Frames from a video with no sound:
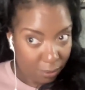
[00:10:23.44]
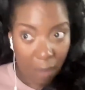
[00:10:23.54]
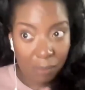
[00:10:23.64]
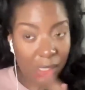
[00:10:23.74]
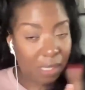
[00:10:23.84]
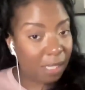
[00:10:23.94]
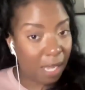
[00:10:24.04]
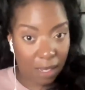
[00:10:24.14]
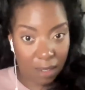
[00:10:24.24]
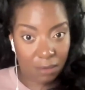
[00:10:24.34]
I'm just
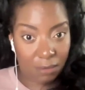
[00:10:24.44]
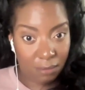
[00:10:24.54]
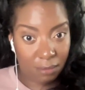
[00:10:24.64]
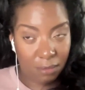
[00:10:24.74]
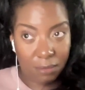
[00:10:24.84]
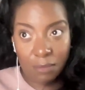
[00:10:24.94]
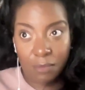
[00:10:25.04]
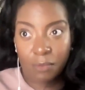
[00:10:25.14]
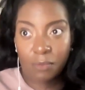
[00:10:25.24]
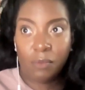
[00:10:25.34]
saying.
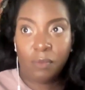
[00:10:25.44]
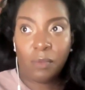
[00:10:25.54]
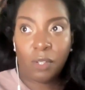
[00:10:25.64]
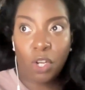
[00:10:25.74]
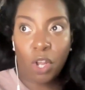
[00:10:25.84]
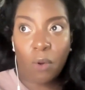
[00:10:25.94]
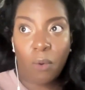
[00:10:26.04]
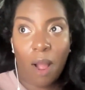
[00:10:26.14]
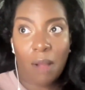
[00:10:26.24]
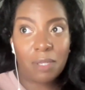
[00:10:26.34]
You
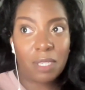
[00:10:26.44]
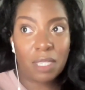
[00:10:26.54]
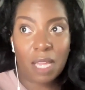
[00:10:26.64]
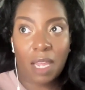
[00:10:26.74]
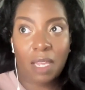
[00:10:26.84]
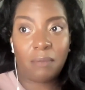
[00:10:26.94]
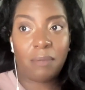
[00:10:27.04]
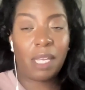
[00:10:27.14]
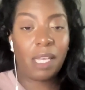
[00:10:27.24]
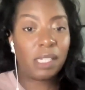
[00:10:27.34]
know, I'm just saying
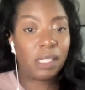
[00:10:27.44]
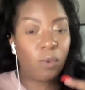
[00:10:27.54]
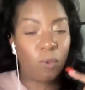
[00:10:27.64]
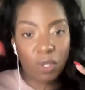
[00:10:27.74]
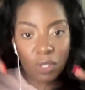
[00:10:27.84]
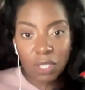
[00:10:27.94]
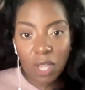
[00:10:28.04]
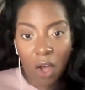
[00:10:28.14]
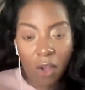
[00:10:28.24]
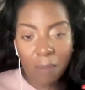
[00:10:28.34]
because we'll
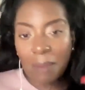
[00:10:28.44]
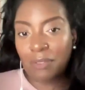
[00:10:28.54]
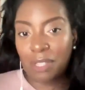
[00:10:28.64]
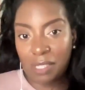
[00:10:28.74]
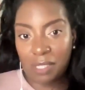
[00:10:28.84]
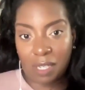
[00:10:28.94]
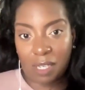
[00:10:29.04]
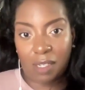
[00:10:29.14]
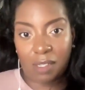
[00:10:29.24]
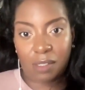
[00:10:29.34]
talk about these
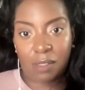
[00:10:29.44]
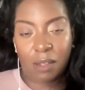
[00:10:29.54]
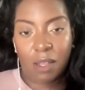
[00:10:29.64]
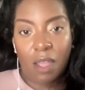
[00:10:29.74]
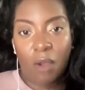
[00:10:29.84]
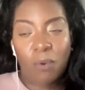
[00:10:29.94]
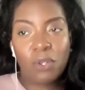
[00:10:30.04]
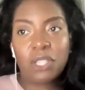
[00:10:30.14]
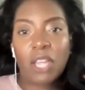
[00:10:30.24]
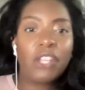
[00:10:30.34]
things.
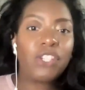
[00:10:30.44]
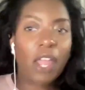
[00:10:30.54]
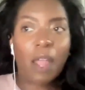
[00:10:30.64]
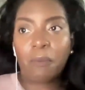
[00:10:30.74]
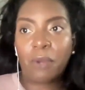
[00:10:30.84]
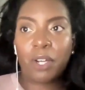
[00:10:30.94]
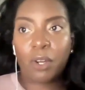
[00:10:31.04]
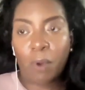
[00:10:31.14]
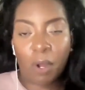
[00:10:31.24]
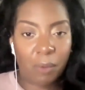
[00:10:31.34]
We'll say, Jai, I'm ready
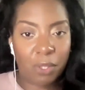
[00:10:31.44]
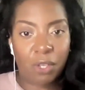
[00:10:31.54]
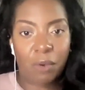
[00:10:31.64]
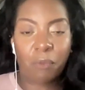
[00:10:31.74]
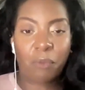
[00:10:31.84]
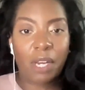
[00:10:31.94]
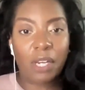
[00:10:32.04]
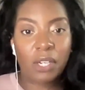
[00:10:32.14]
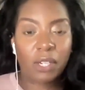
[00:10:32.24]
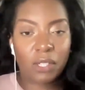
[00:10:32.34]
to work with you. I'm
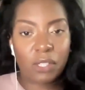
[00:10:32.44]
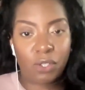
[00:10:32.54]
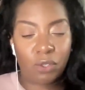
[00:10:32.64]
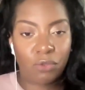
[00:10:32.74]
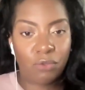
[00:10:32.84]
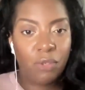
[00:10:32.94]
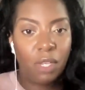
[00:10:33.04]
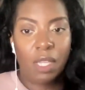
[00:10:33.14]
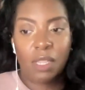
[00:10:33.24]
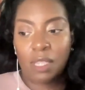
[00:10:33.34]
ready to do
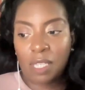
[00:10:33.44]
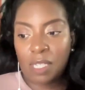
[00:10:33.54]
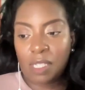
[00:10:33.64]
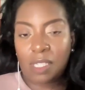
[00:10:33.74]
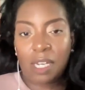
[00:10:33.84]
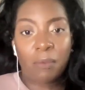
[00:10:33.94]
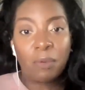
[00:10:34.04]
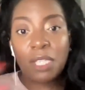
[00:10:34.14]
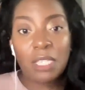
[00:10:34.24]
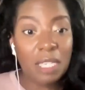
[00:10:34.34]
this. And I
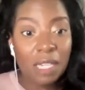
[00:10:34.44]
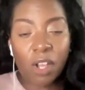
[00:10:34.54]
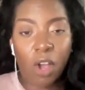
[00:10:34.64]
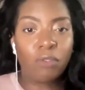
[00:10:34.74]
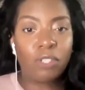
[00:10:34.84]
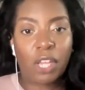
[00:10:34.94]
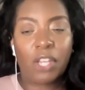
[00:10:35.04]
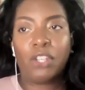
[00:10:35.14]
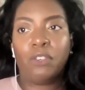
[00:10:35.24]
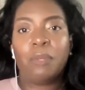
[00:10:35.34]
really need a coach
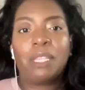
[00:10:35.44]
like you.